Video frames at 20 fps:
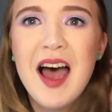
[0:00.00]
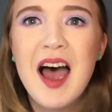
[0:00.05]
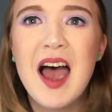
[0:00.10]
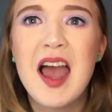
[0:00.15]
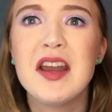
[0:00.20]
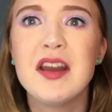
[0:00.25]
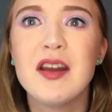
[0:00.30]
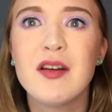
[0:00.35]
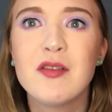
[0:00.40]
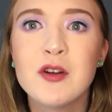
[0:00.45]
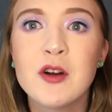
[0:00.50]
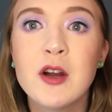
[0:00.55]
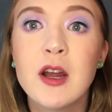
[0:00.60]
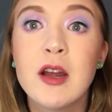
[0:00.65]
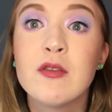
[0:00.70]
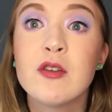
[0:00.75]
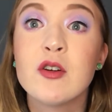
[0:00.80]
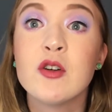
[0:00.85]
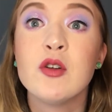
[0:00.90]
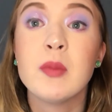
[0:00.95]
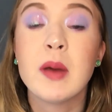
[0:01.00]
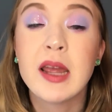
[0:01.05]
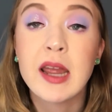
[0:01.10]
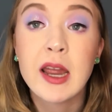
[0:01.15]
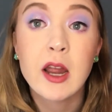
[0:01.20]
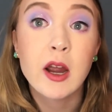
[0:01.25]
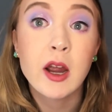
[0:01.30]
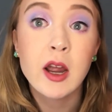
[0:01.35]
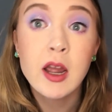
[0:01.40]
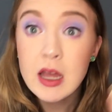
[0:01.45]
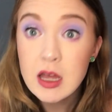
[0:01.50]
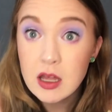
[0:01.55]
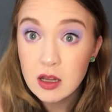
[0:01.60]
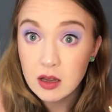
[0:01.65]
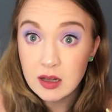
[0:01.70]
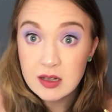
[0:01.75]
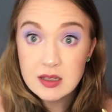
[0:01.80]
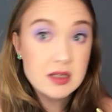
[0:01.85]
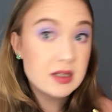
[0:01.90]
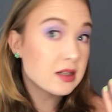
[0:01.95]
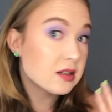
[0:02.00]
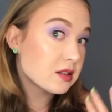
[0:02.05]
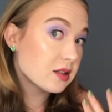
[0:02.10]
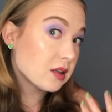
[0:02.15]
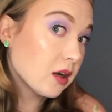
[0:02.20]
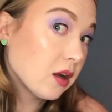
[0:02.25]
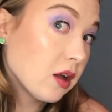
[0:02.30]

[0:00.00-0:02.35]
I never ever do my hair. This is